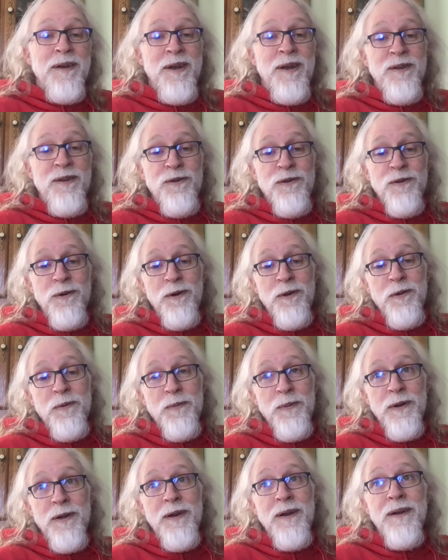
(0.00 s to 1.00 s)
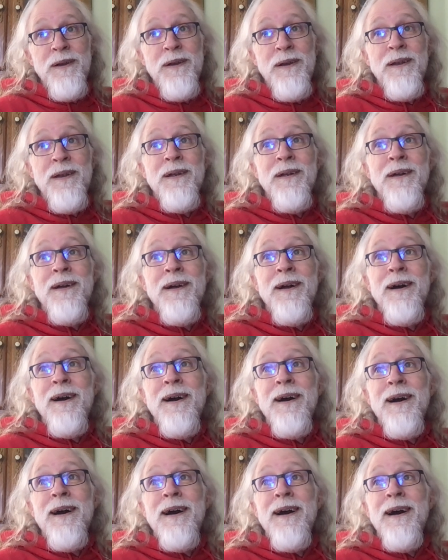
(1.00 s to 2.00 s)
Enjoy the read.
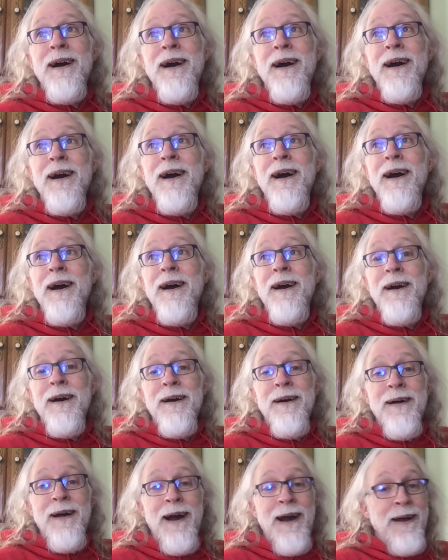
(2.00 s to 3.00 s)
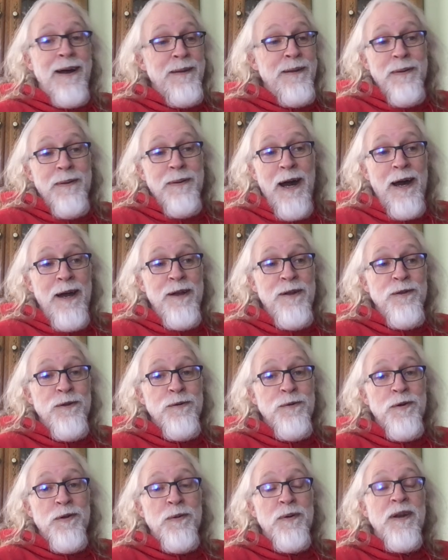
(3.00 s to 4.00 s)
I
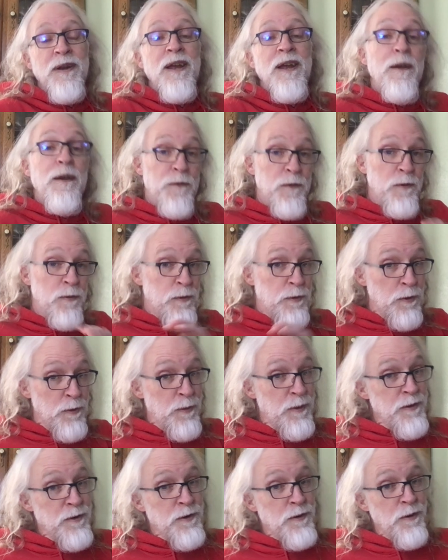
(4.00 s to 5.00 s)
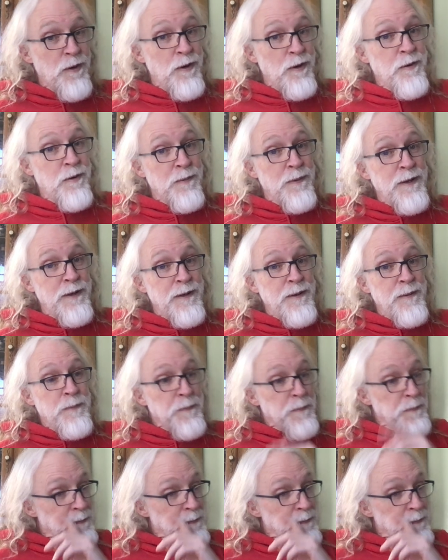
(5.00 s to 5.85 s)
enjoy the read. If you do enjoy the read,